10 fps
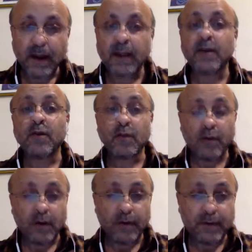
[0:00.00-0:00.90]
I
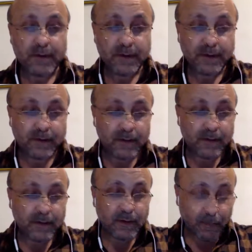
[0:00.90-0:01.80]
know of a
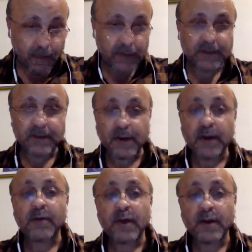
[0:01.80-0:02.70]
novelist, a
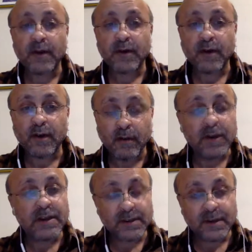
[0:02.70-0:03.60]
very well known
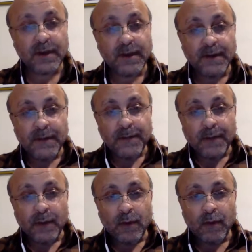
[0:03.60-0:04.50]
novelist,
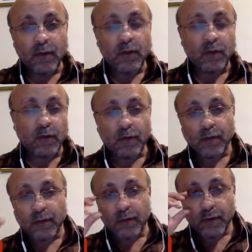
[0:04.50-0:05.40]

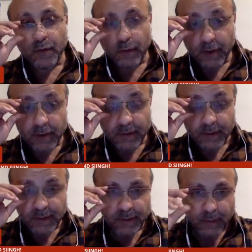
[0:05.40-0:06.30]
who wrote his
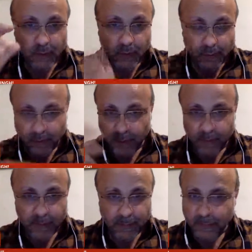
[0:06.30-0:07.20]
first book
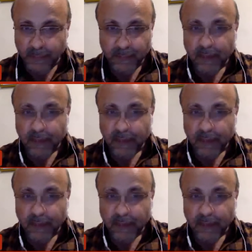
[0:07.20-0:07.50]
from,